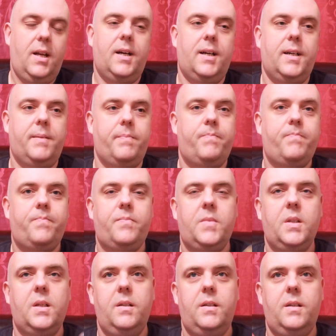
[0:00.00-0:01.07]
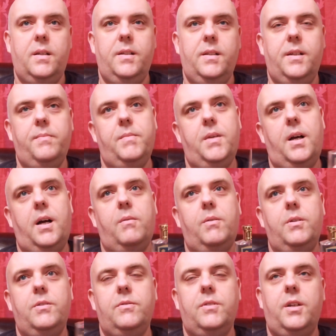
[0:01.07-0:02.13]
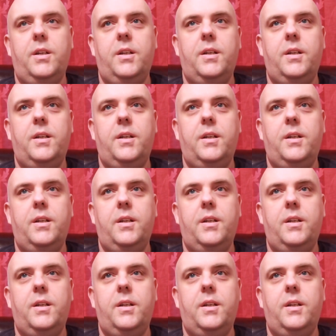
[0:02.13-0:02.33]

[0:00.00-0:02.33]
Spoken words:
I wouldn't.